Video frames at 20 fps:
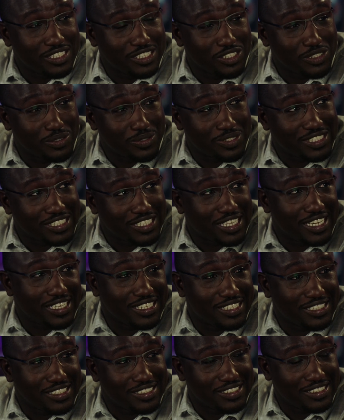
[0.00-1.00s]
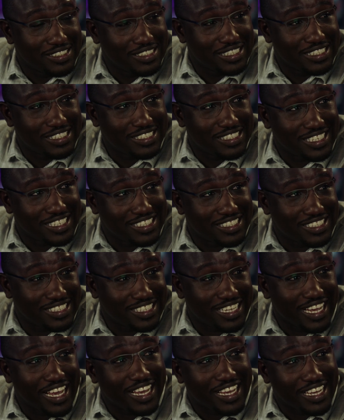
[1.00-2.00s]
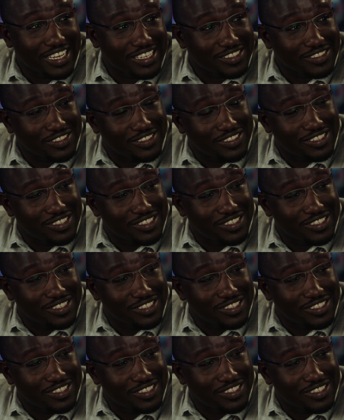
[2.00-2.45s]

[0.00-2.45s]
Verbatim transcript: you would say Citizen Kane